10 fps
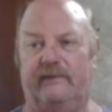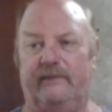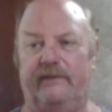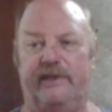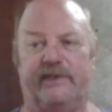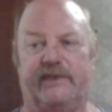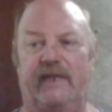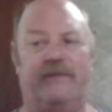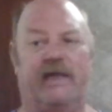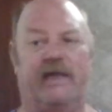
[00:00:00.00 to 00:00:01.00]
You just
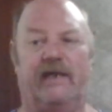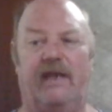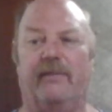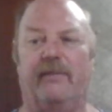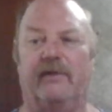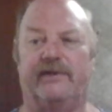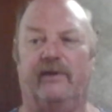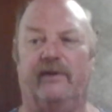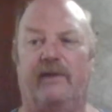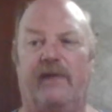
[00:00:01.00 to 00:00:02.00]
keep digging deeper,
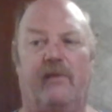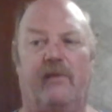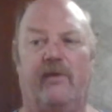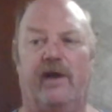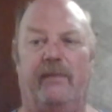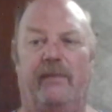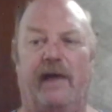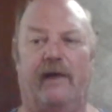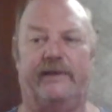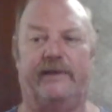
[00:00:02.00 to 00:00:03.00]
so I'm not worried about